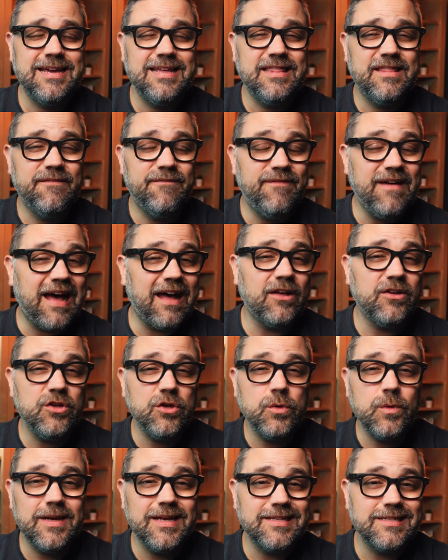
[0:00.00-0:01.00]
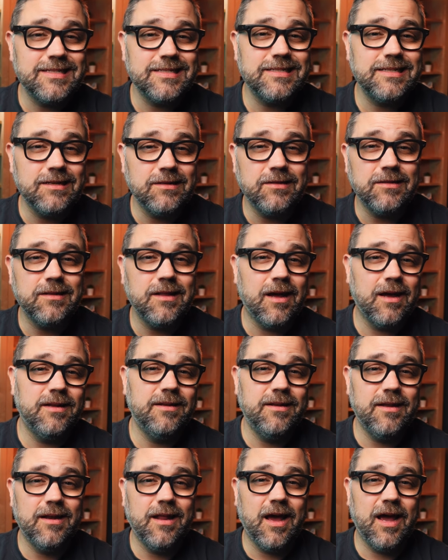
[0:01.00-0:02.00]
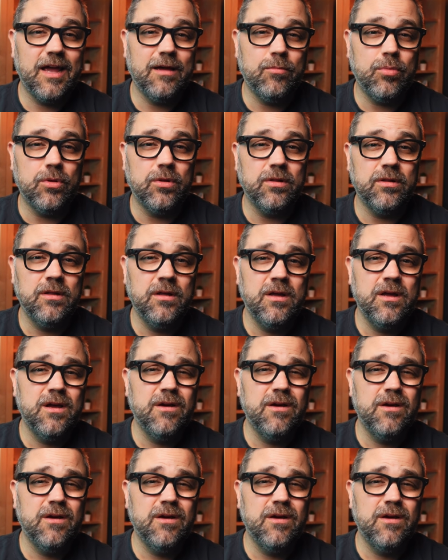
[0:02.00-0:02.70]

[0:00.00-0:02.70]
the value is still undeniable.